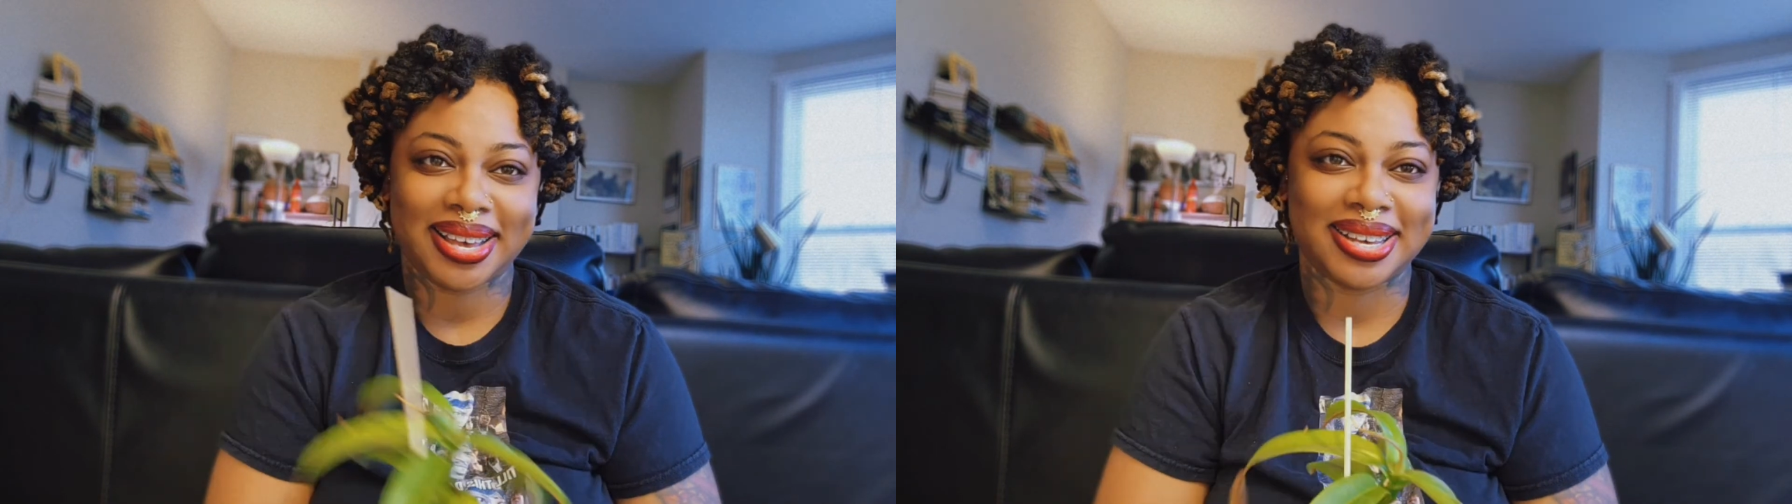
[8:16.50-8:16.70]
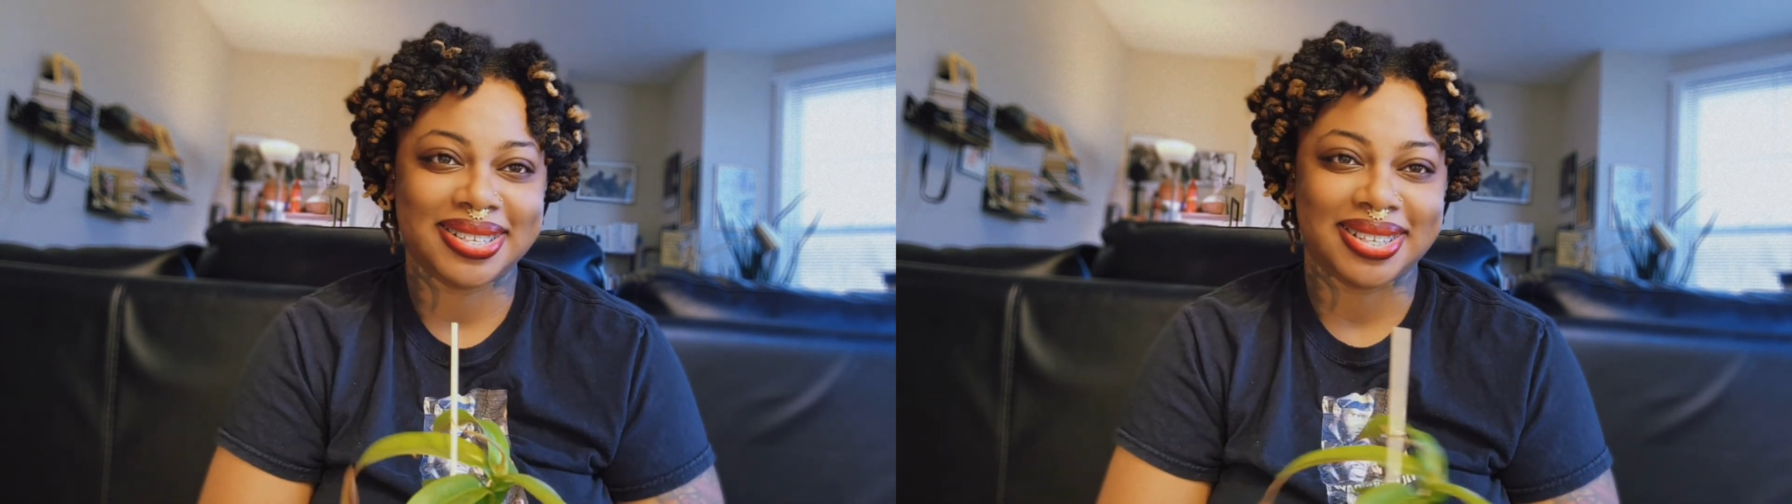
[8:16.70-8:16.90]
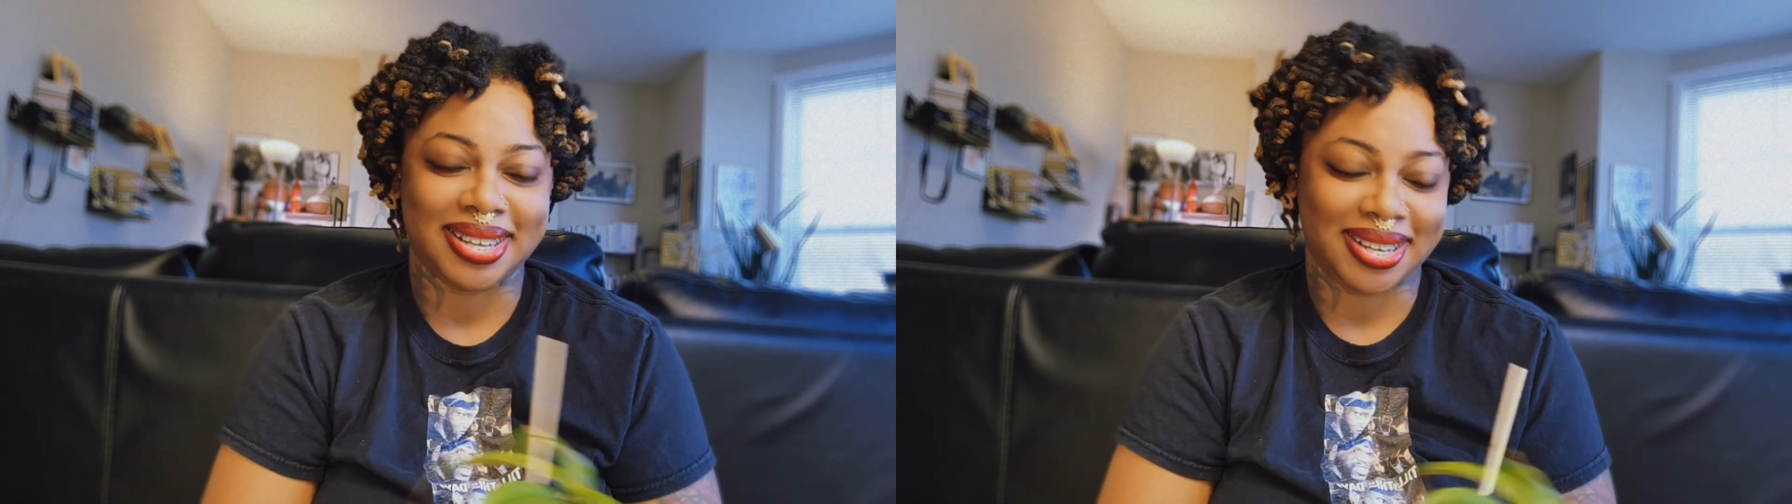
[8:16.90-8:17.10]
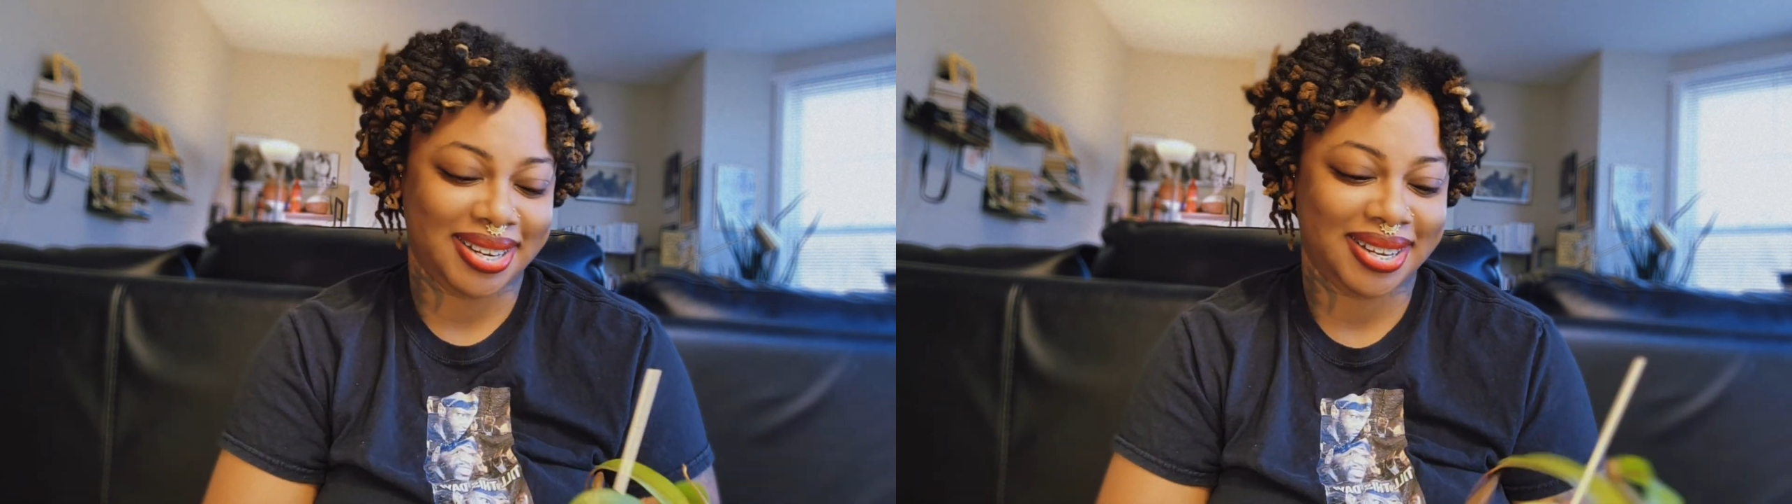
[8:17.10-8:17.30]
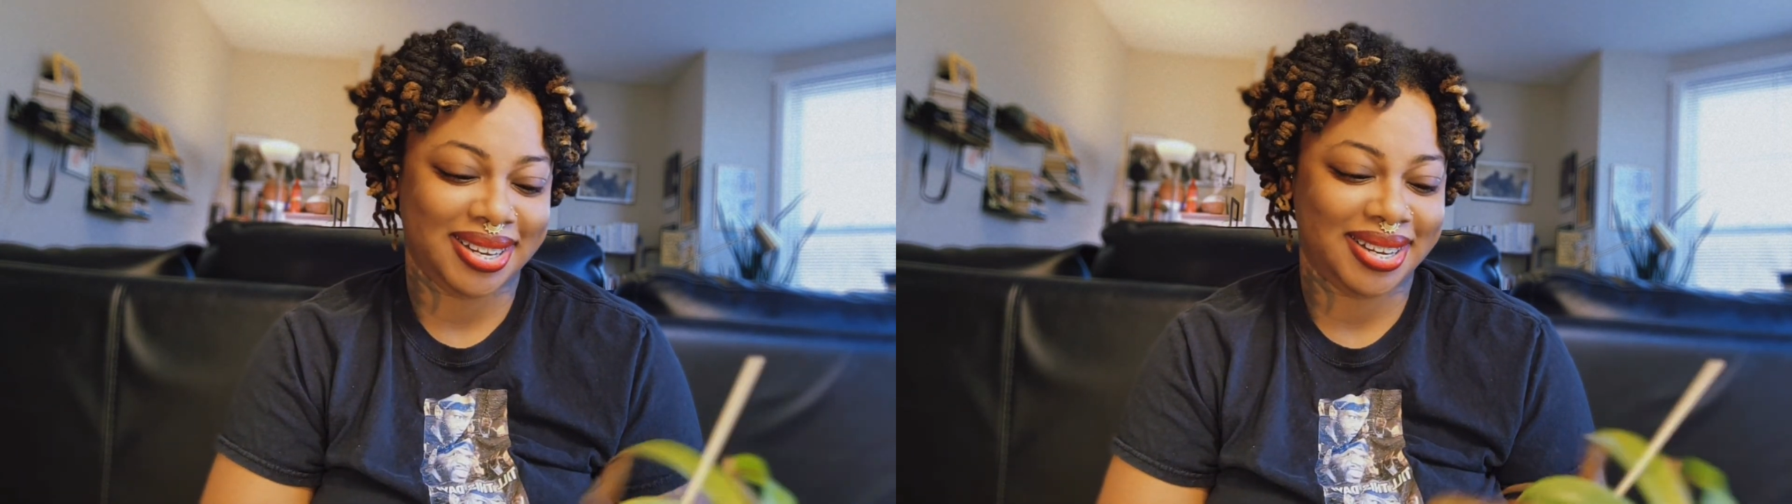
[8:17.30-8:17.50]
excited
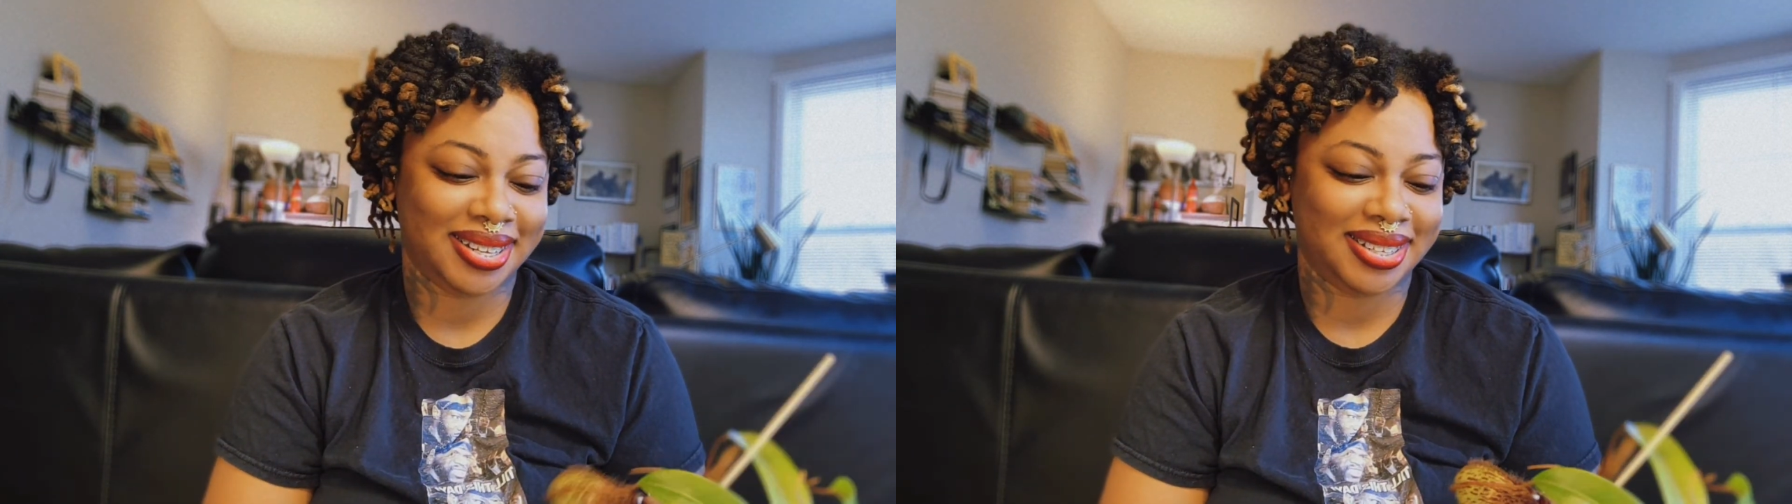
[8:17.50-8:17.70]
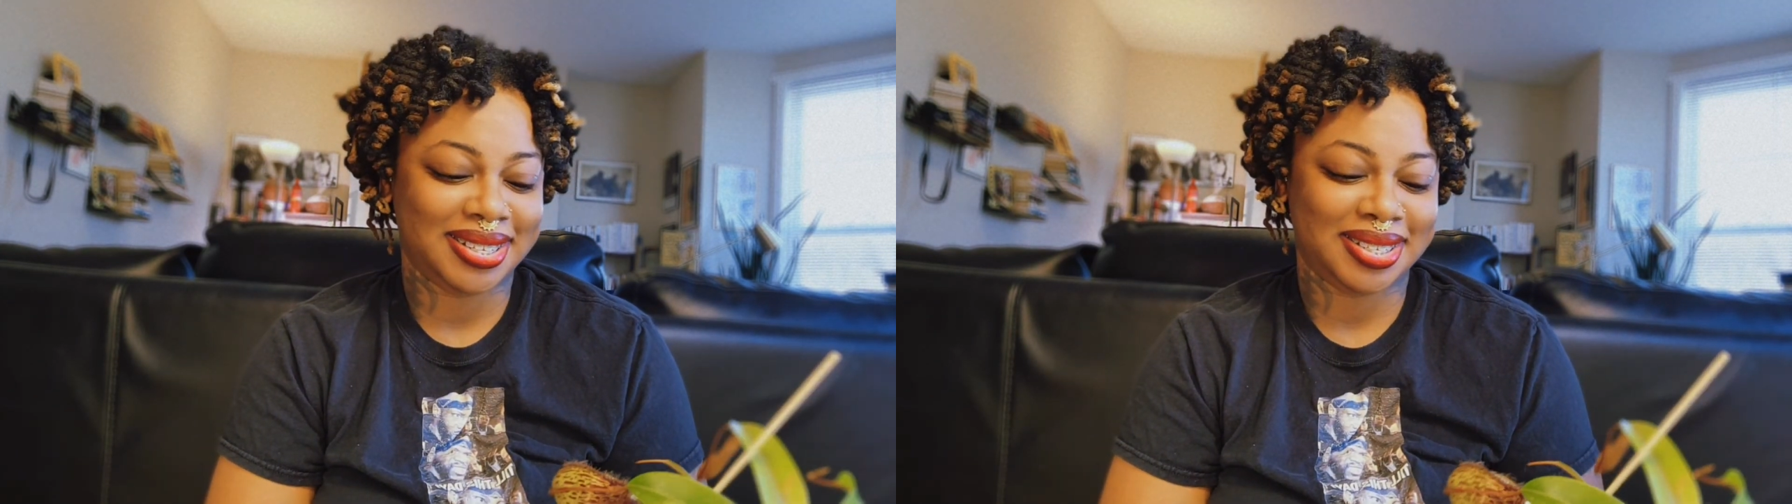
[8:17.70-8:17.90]
this